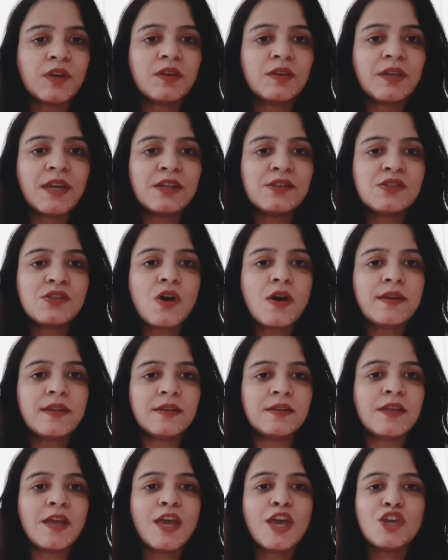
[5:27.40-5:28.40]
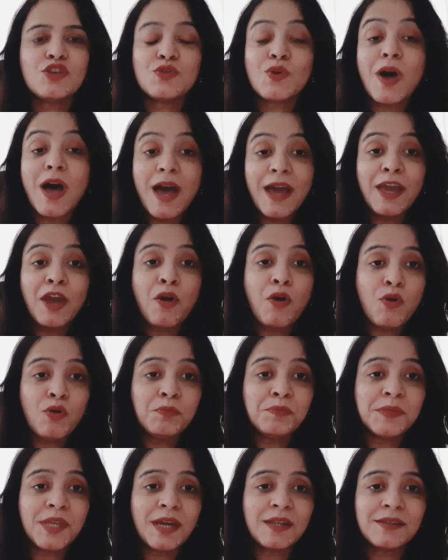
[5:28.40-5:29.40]
get sorted. So I
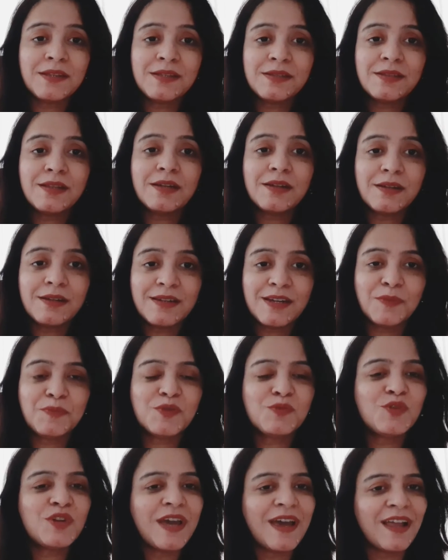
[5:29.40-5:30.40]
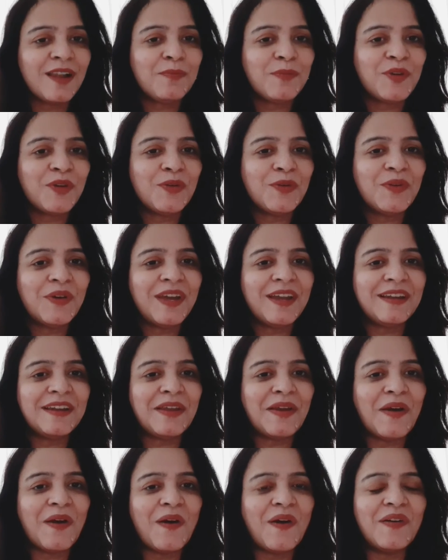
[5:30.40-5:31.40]
hope that these little tips would help you
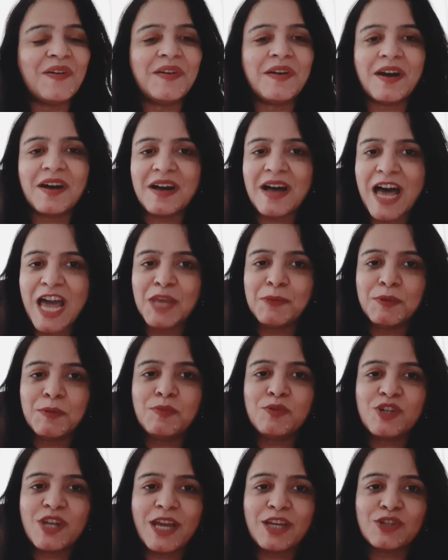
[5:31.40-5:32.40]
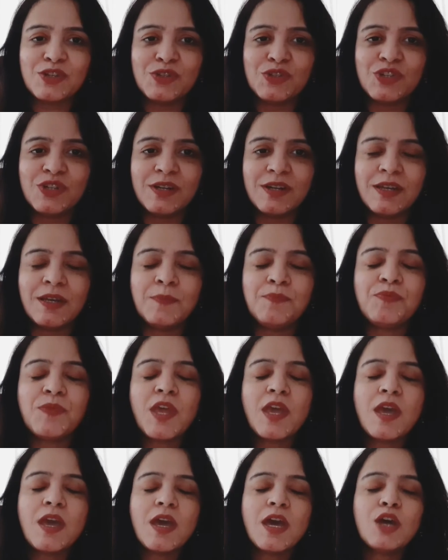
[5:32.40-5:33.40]
in your IP protection journey.
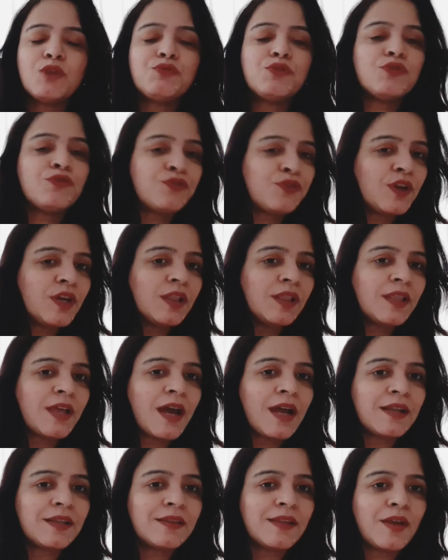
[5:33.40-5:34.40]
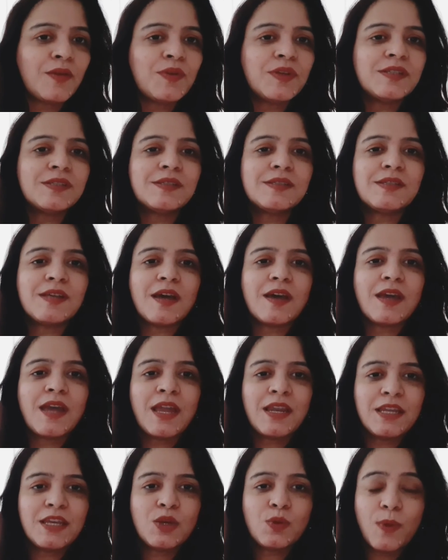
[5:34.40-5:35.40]
If you feel that there is
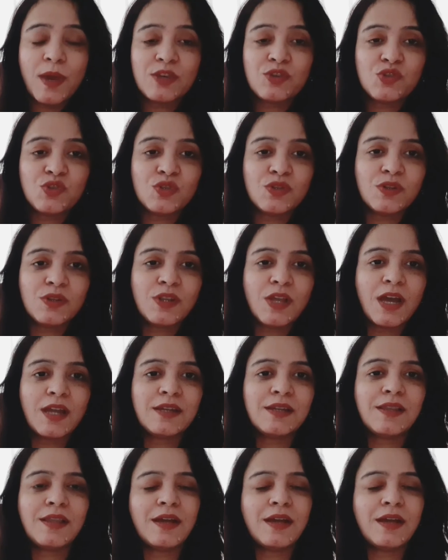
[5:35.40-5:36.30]
any question that